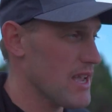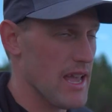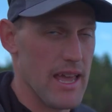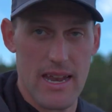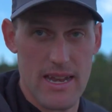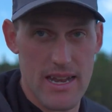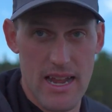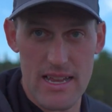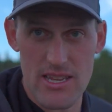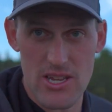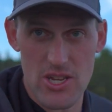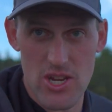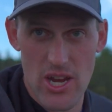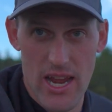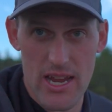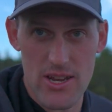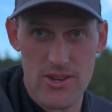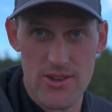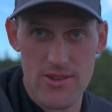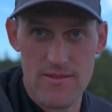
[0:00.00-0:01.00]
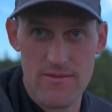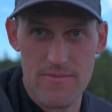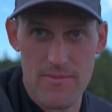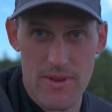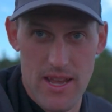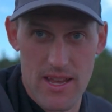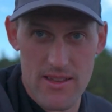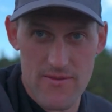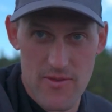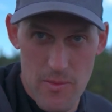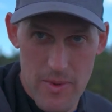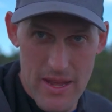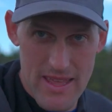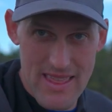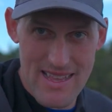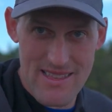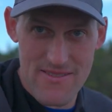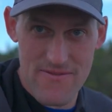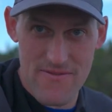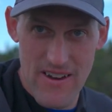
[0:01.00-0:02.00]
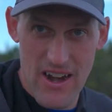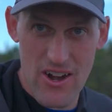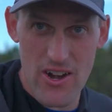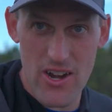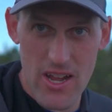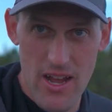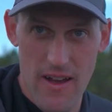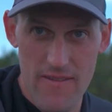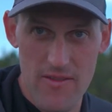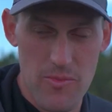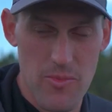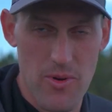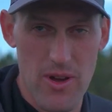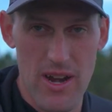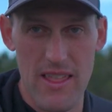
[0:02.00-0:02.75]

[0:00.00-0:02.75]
And it doesn't change, because for me that's very comfortable.